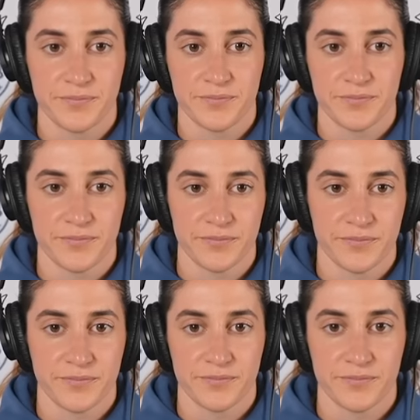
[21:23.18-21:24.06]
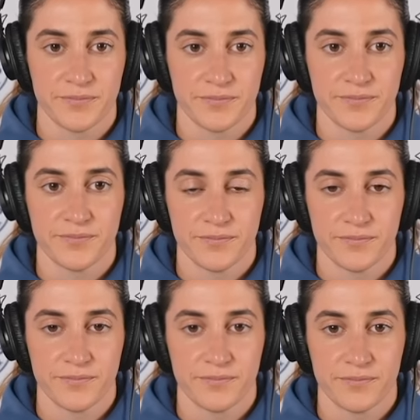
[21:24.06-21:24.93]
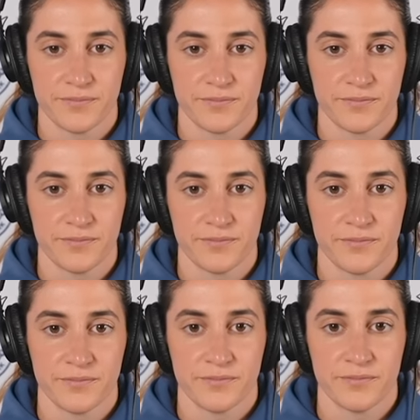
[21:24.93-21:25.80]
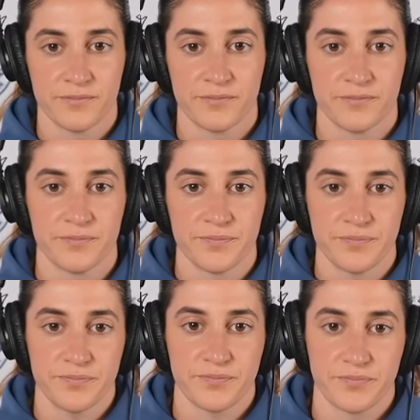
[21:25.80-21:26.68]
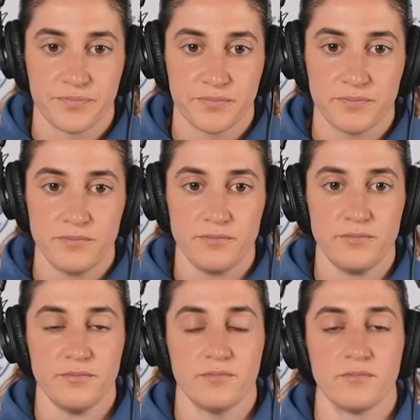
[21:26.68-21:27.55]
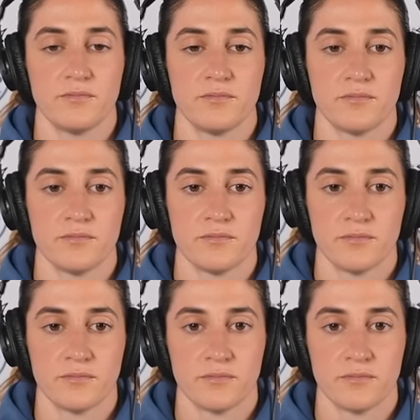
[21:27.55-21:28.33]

This person isn't speaking.